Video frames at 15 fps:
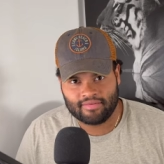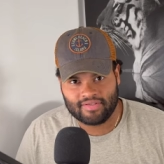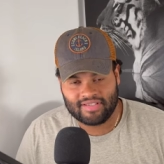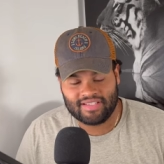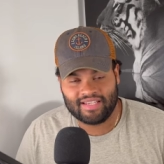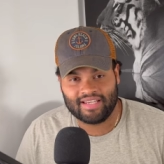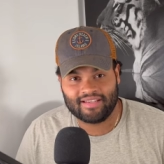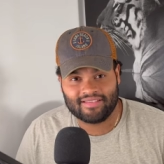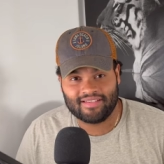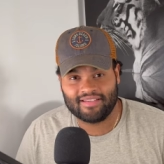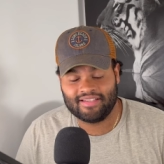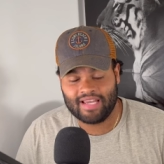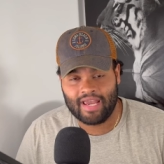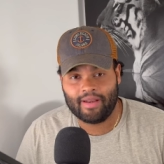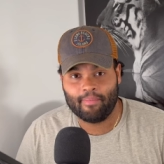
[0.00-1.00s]
six to
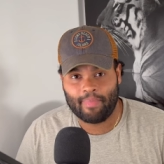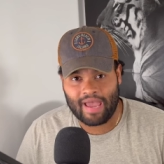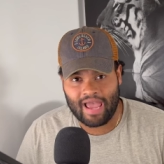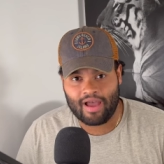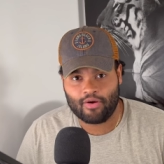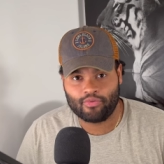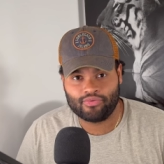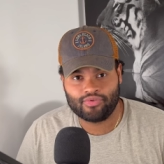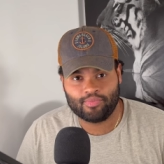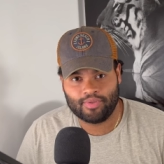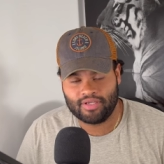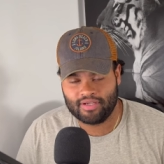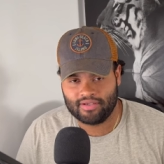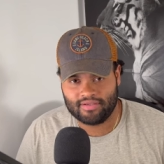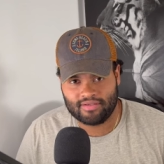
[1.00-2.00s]
10 pounds
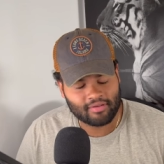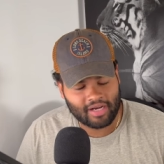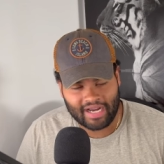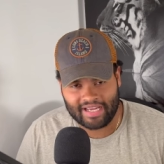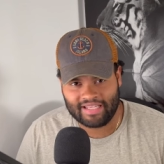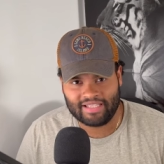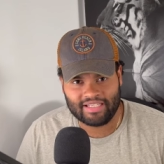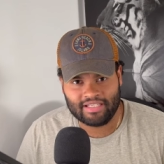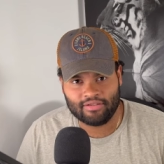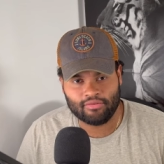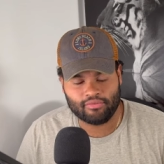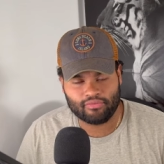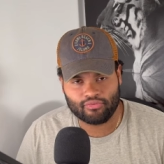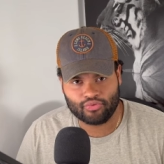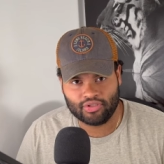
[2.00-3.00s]
because I eat
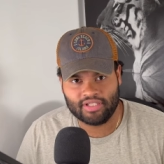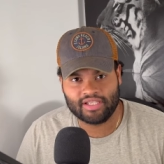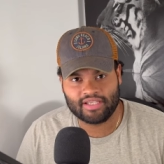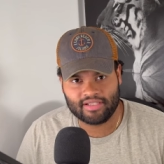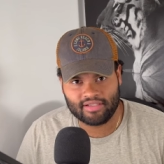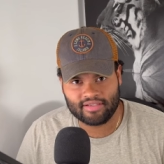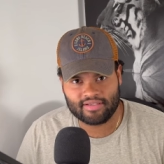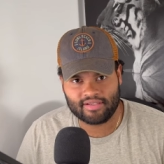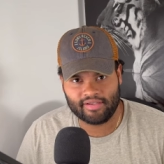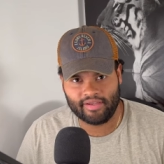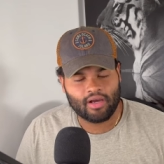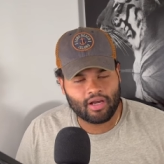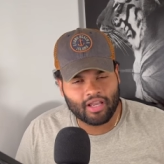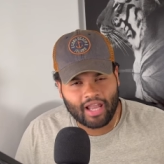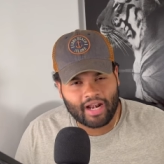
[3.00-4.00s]

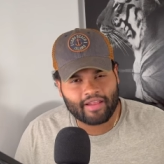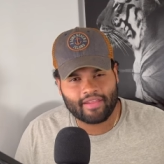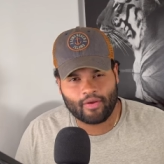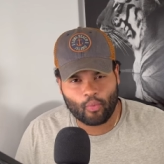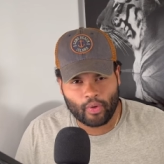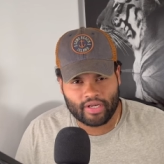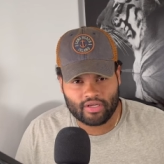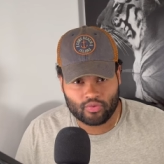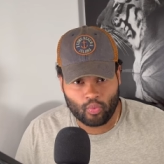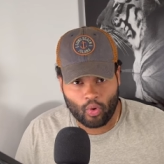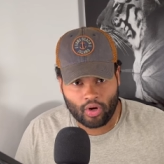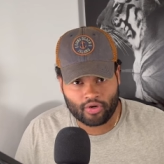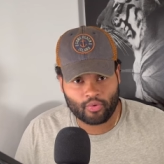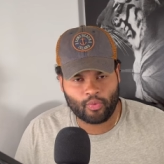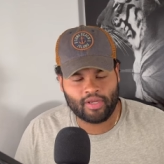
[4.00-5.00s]
ridiculously. A lot of that weight is
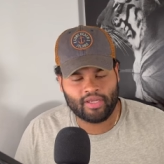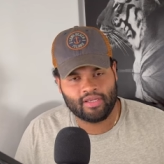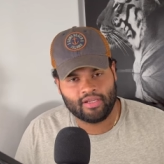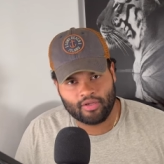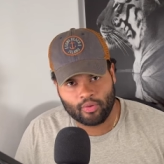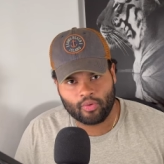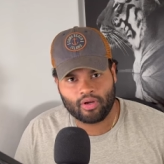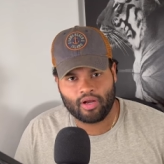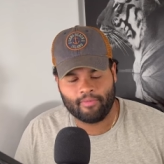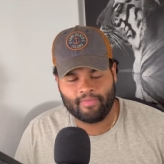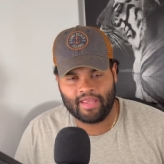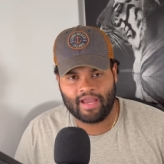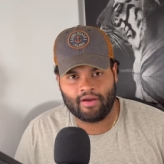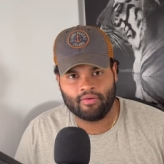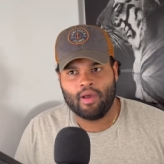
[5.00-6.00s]
water weight and it will come
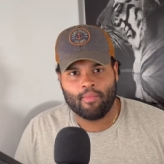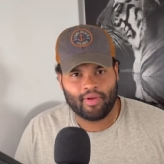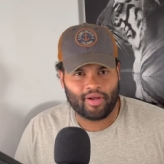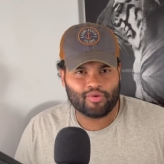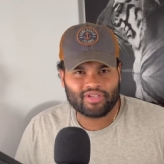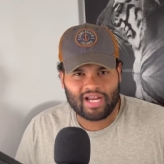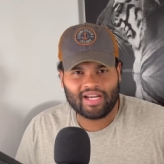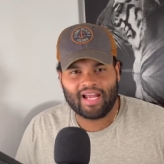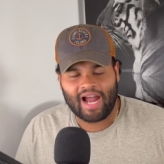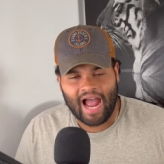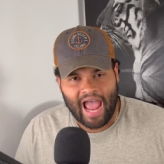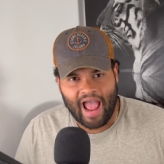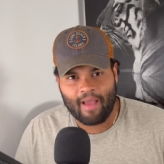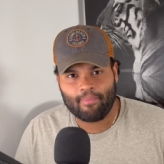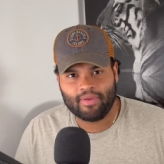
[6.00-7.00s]
down. But I was kind of
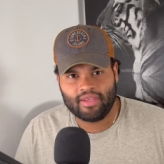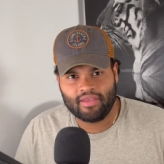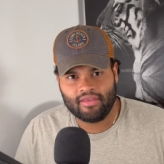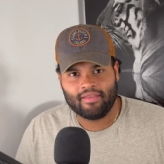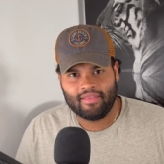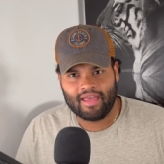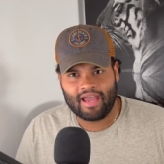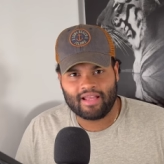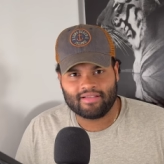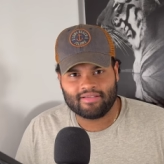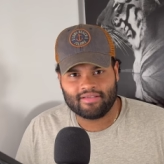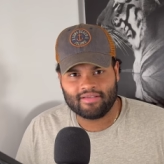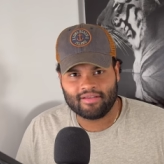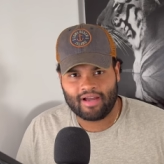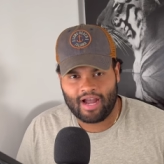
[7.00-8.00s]
happy
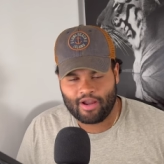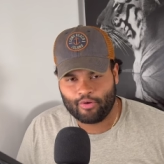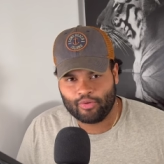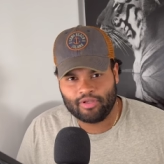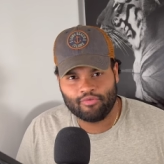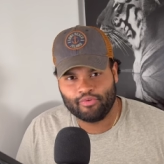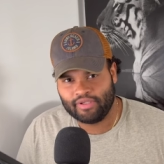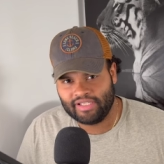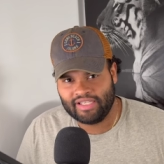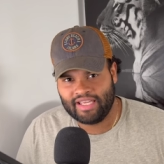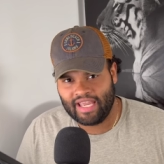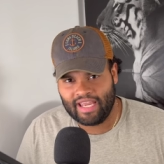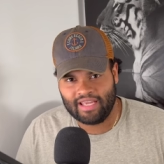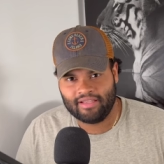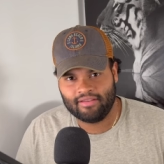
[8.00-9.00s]
that I only really
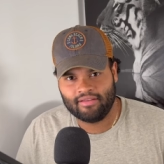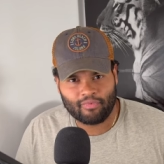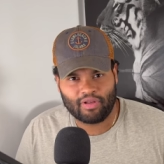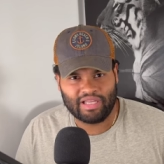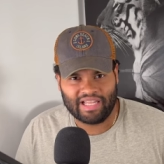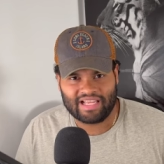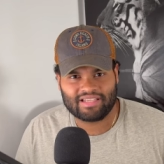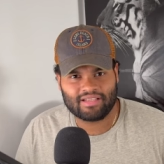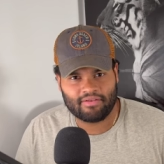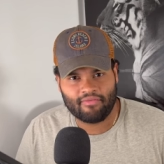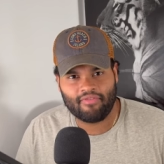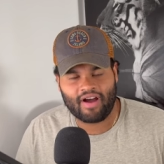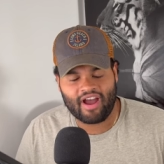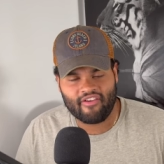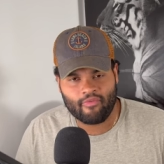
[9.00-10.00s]
gained less than
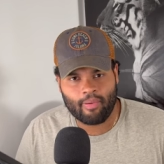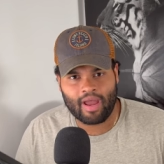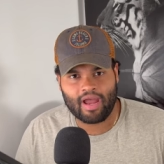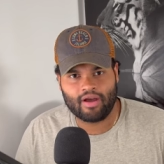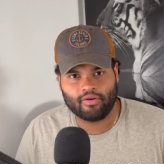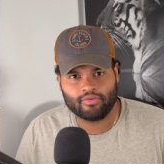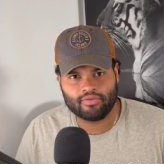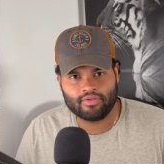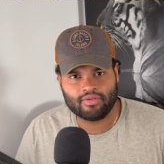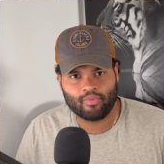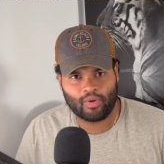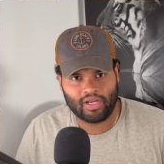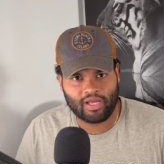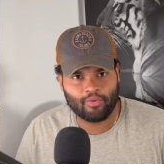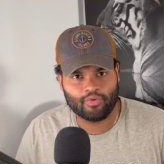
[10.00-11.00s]
five pounds
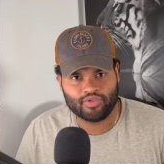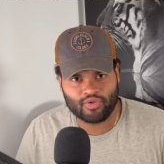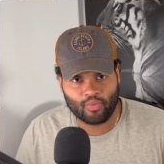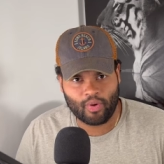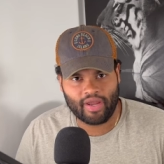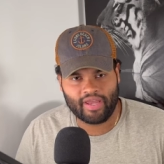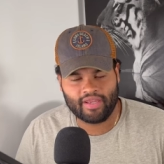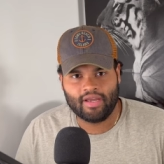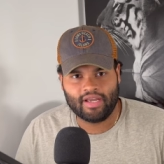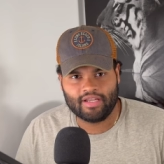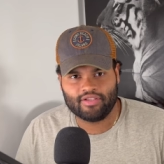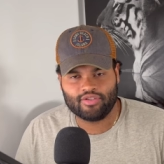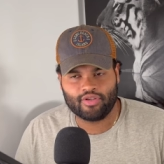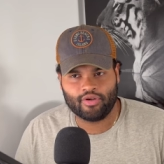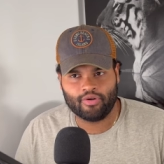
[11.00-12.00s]
while I was away.
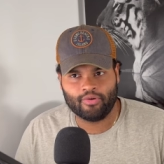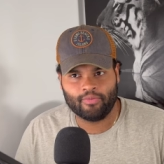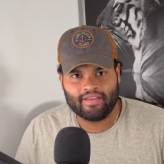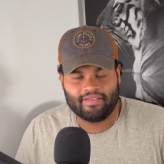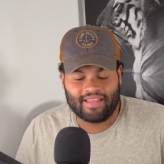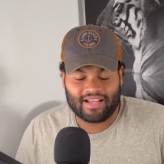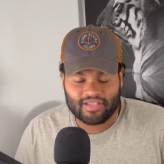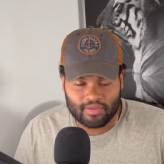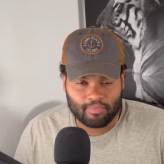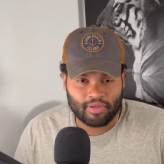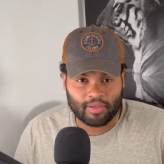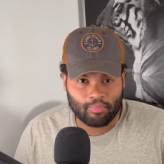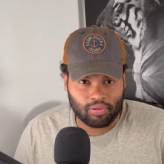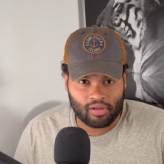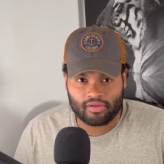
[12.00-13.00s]
And so that's a
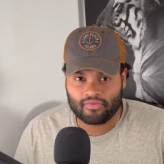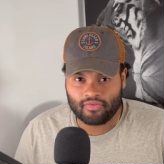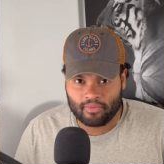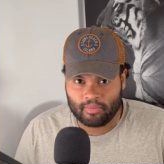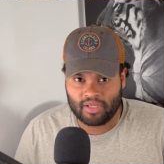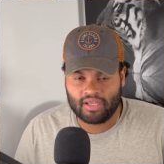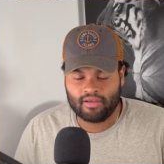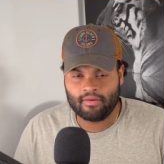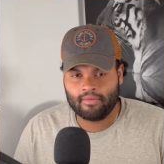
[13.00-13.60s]
big plus for me.